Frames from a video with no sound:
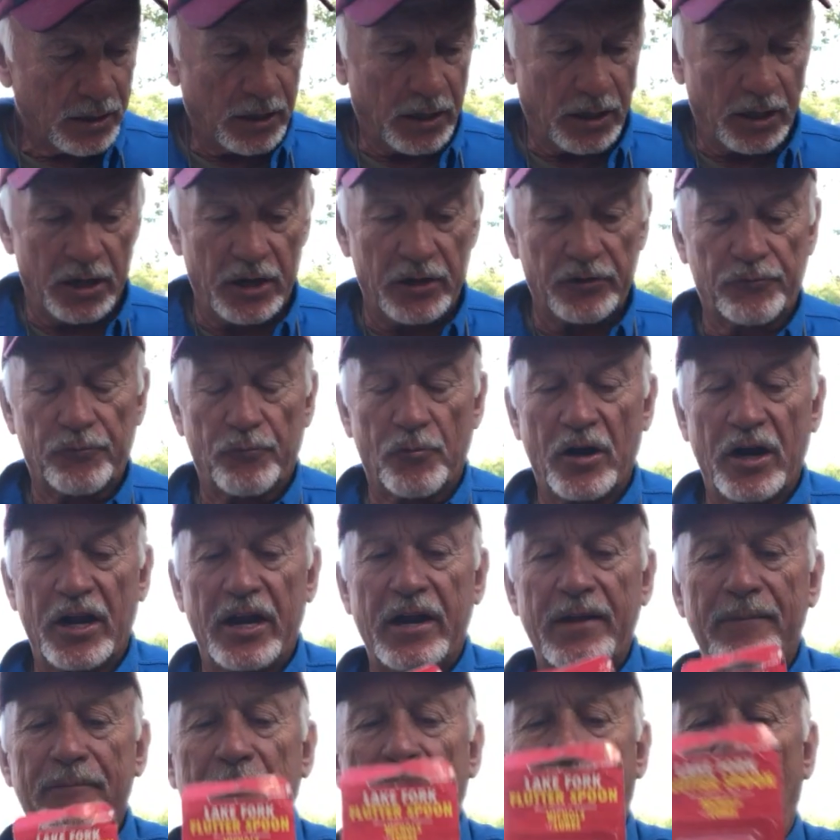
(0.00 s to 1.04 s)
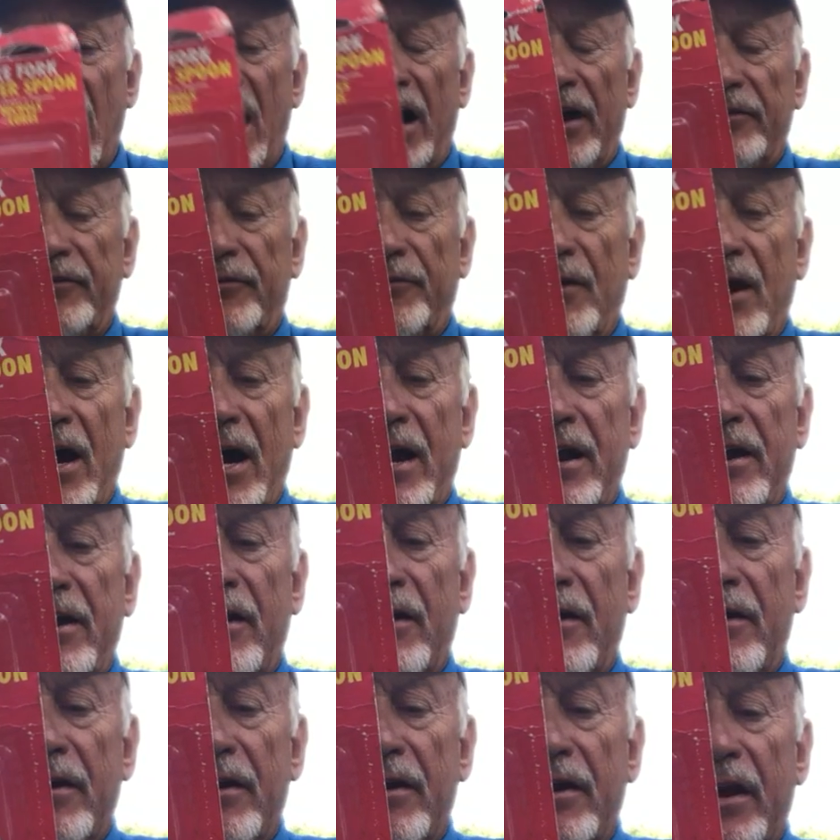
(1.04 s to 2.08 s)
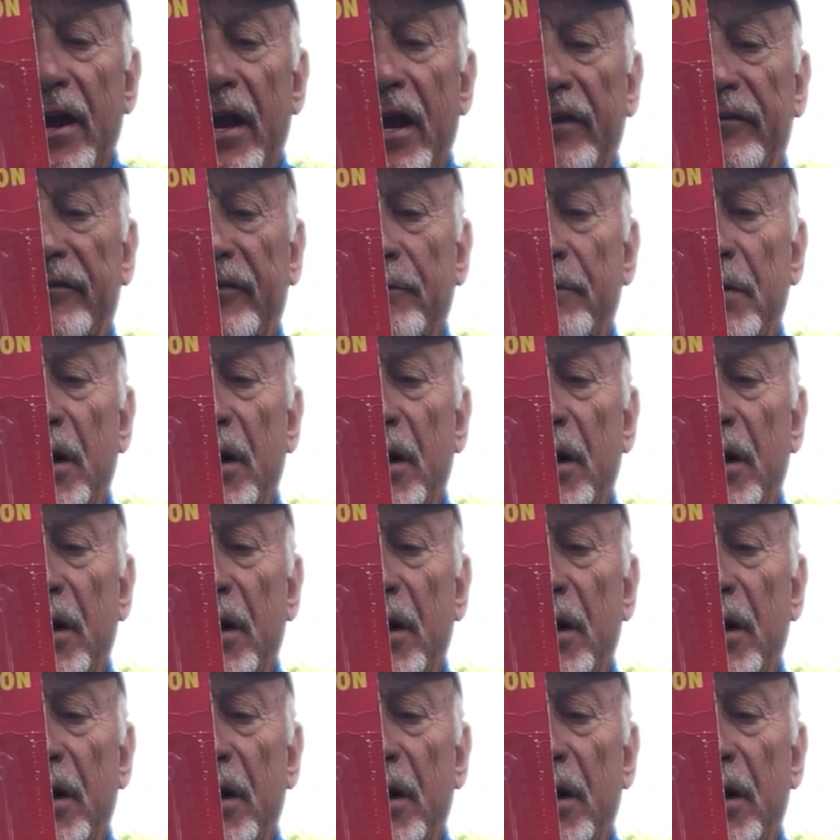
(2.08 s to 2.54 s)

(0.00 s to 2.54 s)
Here's one in the box right here. It's the